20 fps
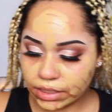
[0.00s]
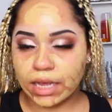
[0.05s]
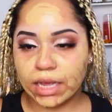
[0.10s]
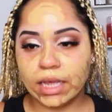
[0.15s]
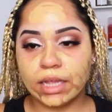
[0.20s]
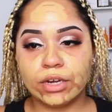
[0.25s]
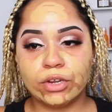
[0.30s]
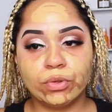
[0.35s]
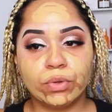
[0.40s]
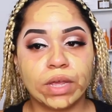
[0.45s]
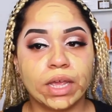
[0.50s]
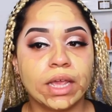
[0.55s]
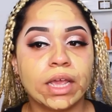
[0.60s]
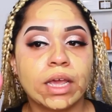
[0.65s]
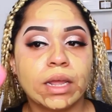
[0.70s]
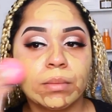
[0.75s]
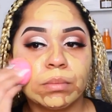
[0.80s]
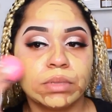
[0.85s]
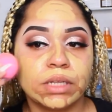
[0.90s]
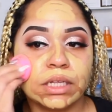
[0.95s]
And you
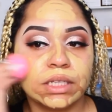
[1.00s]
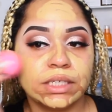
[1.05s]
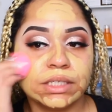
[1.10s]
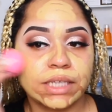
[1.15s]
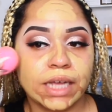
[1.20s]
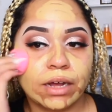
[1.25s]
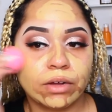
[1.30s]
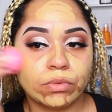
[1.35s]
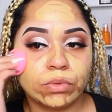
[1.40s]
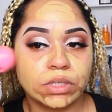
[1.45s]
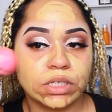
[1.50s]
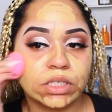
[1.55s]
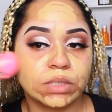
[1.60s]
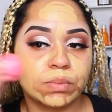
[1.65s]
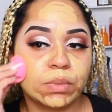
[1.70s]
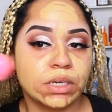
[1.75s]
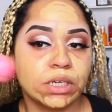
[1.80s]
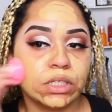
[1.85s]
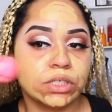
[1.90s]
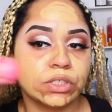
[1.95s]
can blend these out with a
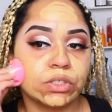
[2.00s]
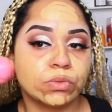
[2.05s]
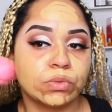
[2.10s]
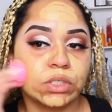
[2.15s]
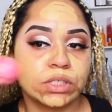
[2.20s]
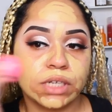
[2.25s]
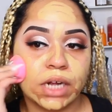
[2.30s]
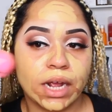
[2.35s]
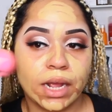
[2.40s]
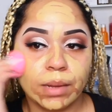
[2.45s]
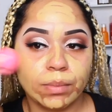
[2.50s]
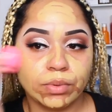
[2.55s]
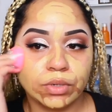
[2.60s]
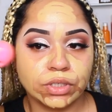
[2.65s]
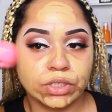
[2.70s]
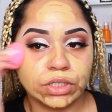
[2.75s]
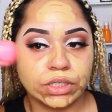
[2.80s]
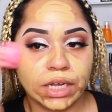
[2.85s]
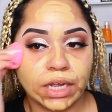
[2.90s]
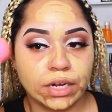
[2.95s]
sponge, which I
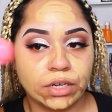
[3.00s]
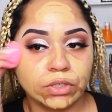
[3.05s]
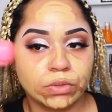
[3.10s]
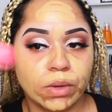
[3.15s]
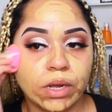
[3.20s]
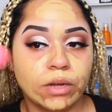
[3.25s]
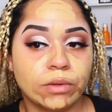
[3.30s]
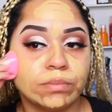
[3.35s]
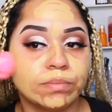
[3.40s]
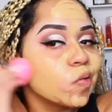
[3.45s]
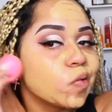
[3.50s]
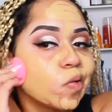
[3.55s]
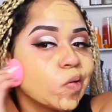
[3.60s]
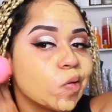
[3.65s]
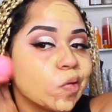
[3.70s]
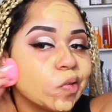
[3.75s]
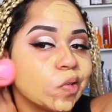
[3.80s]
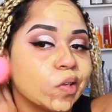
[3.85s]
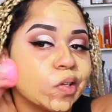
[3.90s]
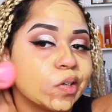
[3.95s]
appreciate as well. It's
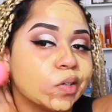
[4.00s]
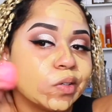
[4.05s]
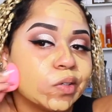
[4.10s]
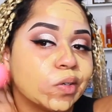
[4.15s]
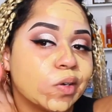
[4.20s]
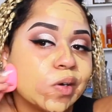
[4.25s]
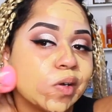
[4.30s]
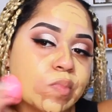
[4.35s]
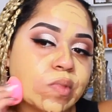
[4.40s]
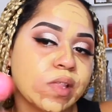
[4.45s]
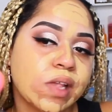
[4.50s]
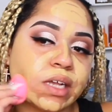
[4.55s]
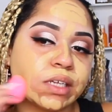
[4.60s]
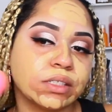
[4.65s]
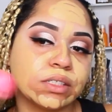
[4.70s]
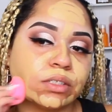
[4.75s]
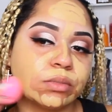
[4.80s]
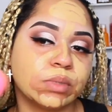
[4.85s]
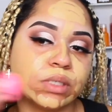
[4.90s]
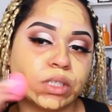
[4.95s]
it takes a
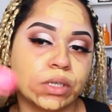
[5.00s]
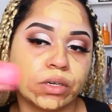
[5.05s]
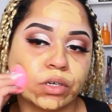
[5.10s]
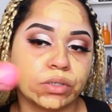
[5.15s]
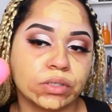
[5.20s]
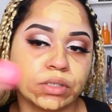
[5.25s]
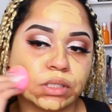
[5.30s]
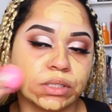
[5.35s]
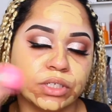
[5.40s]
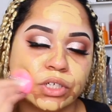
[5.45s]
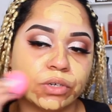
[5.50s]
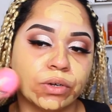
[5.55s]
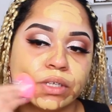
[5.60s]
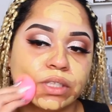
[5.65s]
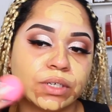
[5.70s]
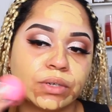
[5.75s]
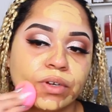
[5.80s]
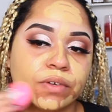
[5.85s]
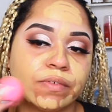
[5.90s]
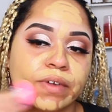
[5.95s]
little bit longer than, you know, a
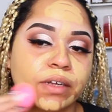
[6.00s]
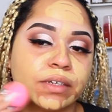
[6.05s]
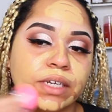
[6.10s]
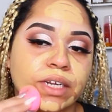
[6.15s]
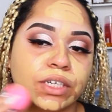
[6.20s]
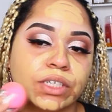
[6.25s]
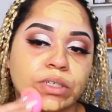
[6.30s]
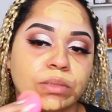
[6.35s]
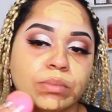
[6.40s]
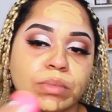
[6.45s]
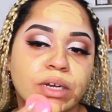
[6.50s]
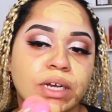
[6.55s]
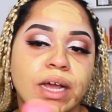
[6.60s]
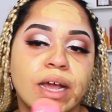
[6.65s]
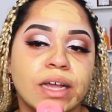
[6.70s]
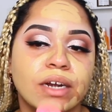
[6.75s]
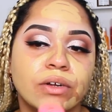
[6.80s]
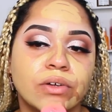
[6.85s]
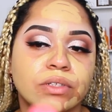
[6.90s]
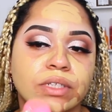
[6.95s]
liquid foundation, but
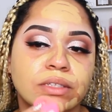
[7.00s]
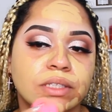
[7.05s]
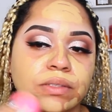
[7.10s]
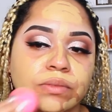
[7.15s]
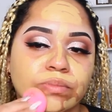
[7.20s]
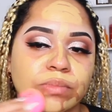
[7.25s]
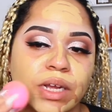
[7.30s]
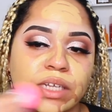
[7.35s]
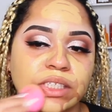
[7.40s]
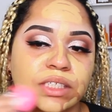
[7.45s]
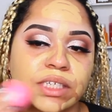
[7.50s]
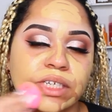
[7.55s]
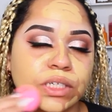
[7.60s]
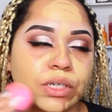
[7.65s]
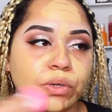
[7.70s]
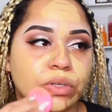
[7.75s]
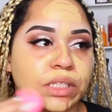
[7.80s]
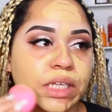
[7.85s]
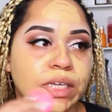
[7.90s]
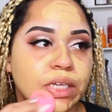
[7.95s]
my skin
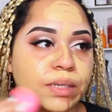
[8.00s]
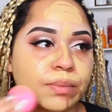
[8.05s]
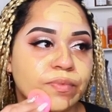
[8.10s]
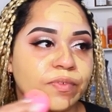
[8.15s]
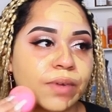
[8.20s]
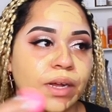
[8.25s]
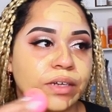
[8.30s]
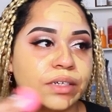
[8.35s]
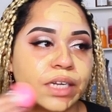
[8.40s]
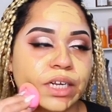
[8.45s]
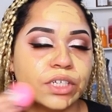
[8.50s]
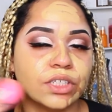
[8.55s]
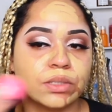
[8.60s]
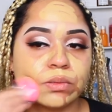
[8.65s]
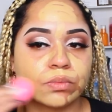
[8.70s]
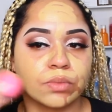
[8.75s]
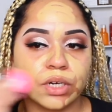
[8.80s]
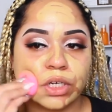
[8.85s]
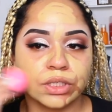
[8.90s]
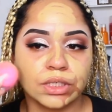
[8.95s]
don't like foundation
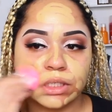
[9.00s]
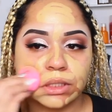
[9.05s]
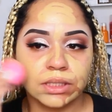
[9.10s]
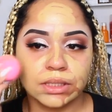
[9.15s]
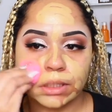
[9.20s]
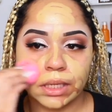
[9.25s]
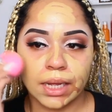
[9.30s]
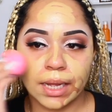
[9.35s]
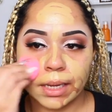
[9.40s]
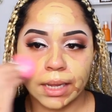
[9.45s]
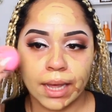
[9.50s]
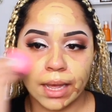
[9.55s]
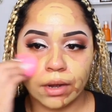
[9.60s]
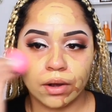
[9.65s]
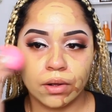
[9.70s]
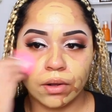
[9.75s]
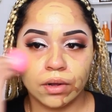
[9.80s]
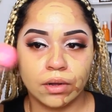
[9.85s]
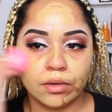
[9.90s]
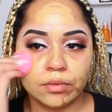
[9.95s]
brushes like at
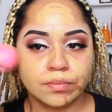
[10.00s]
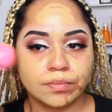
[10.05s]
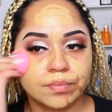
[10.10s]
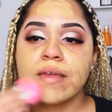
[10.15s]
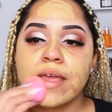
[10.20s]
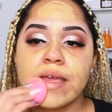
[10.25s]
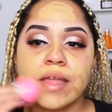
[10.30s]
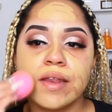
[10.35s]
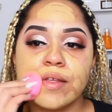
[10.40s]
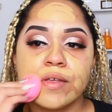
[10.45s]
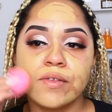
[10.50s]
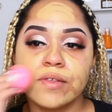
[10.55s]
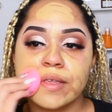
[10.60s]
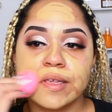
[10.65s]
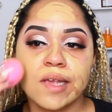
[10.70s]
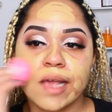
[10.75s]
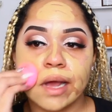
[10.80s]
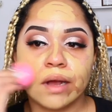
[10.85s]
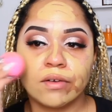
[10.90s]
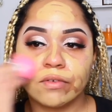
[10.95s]
all. And you see
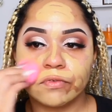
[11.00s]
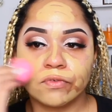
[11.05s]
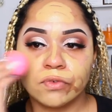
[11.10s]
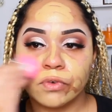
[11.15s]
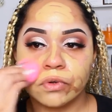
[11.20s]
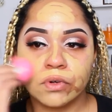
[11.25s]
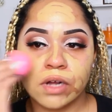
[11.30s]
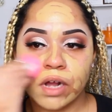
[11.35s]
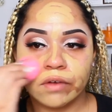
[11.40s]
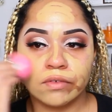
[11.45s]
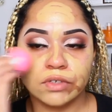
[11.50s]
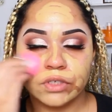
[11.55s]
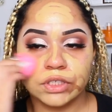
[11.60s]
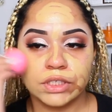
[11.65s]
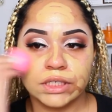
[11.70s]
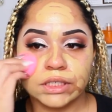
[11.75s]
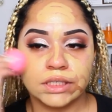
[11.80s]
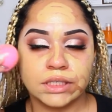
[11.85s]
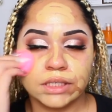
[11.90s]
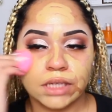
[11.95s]
how full coverage it
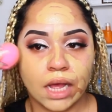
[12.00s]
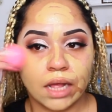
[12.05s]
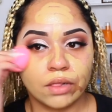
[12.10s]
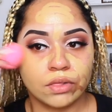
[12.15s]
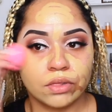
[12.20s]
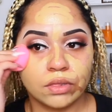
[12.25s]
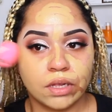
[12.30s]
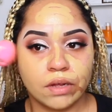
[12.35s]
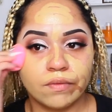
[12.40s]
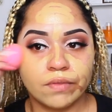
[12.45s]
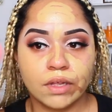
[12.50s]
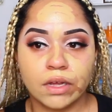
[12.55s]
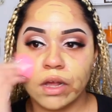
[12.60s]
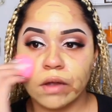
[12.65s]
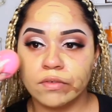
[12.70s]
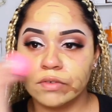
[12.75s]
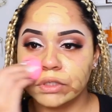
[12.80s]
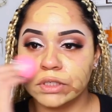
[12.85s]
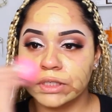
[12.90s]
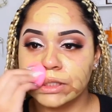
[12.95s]
is. I love the
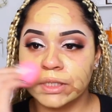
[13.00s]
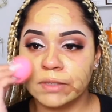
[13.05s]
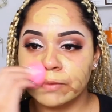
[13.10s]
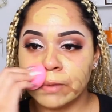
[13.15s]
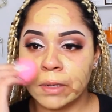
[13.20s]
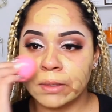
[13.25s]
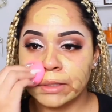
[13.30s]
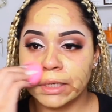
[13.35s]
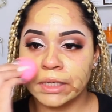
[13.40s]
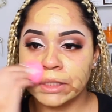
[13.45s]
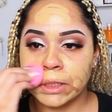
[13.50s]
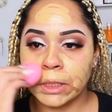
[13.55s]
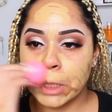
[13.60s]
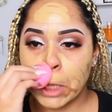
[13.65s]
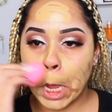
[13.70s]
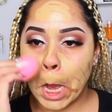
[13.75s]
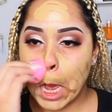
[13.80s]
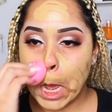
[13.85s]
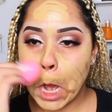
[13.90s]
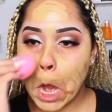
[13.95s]
coverage of these foundations.
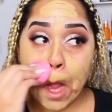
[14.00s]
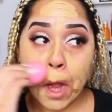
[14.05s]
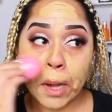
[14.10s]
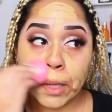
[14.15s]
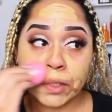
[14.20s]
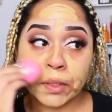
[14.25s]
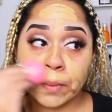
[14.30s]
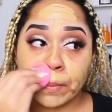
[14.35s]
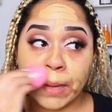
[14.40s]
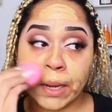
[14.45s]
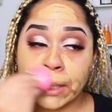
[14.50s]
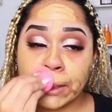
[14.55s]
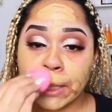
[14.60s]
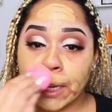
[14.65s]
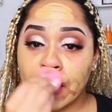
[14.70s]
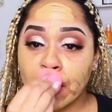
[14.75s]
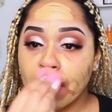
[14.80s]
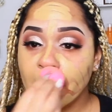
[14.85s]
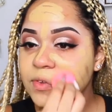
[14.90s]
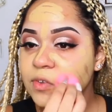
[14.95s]
Like, it's
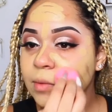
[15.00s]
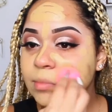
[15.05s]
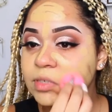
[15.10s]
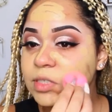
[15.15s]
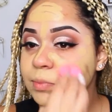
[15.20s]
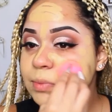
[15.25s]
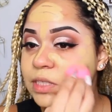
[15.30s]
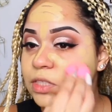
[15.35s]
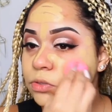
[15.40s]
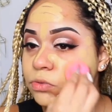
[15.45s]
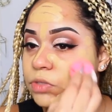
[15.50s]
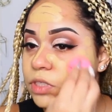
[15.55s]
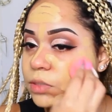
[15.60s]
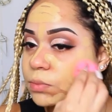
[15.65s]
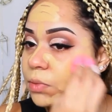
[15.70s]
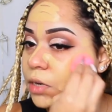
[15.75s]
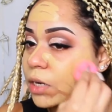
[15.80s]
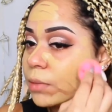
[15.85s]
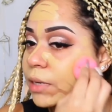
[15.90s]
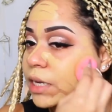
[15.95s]
amazing. So I'm gonna speed through this
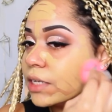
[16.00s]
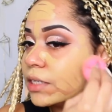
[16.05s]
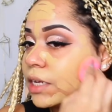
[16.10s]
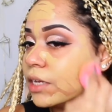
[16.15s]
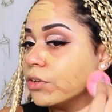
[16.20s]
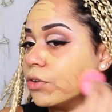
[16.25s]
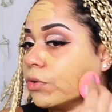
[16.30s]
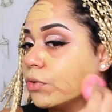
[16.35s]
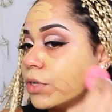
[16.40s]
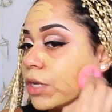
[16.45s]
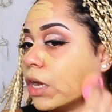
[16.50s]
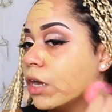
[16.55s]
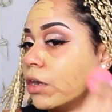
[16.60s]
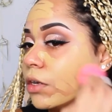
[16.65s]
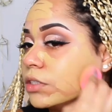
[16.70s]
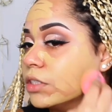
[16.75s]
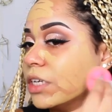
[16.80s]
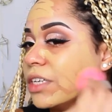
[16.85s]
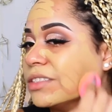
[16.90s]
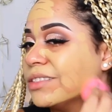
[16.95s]
part because I know y'all,
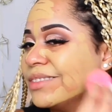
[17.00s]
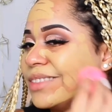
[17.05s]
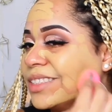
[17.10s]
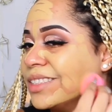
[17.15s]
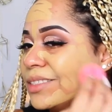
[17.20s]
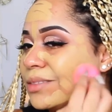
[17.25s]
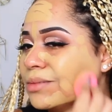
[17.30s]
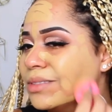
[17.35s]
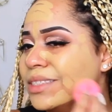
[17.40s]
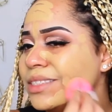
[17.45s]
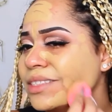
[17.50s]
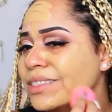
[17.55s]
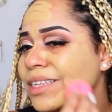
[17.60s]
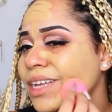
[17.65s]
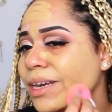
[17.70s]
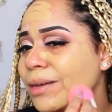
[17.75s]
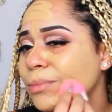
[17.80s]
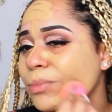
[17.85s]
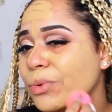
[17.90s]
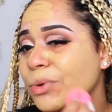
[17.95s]
yeah, this is
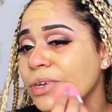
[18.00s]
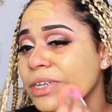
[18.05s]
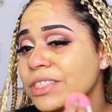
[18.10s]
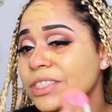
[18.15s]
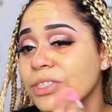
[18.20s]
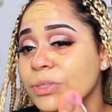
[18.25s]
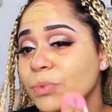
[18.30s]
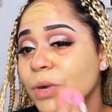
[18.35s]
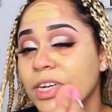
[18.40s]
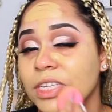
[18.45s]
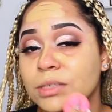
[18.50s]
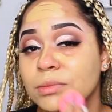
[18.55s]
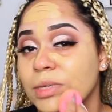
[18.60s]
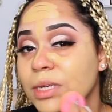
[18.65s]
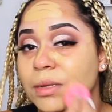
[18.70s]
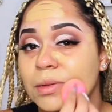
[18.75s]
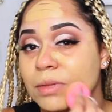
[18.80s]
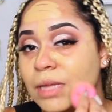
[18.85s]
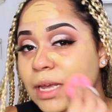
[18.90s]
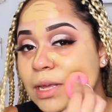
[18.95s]
kind of boring just watching
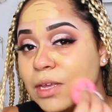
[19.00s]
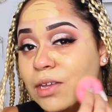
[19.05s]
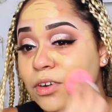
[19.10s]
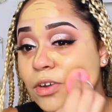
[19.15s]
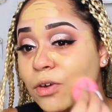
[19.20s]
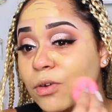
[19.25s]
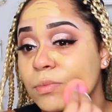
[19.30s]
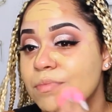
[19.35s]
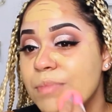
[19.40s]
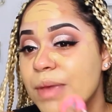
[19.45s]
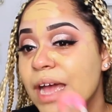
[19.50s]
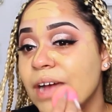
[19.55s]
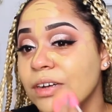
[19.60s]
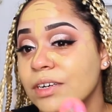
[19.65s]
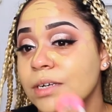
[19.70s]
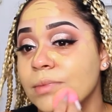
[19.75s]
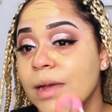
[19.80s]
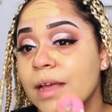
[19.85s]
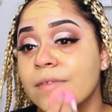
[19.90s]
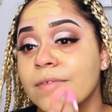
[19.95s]
me like, you know, pound
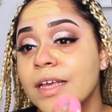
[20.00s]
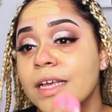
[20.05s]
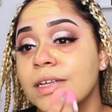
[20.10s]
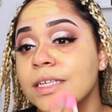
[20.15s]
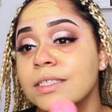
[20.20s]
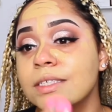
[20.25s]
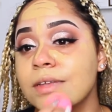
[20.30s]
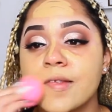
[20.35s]
on my face.